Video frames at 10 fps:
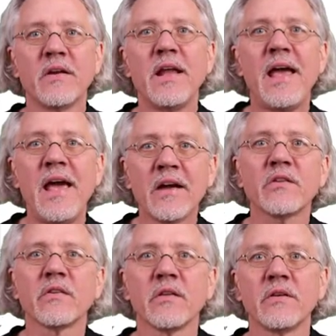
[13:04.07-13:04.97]
an
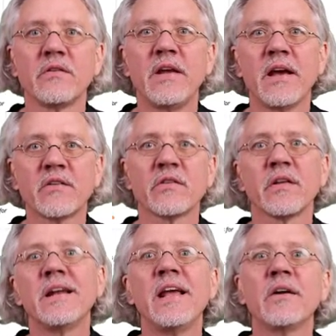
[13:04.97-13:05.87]
excellent
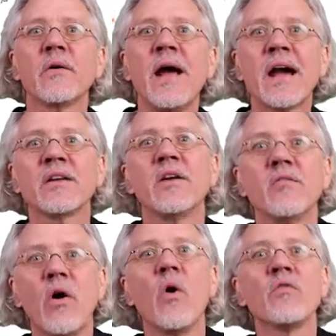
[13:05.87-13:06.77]

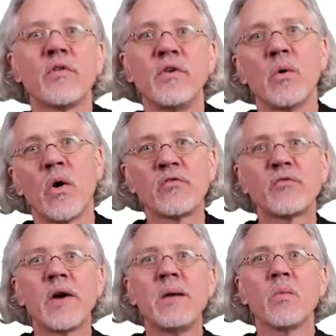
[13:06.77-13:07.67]
interactive overview or
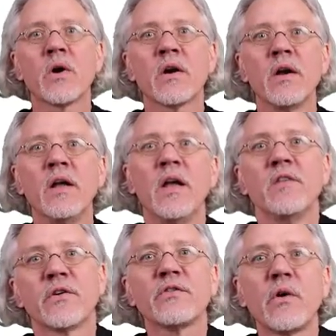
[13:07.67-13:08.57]
framework
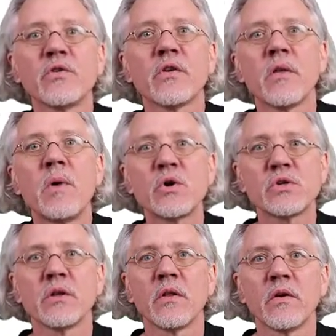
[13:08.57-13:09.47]
for social
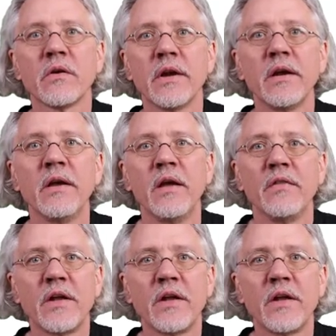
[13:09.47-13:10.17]
emotional learning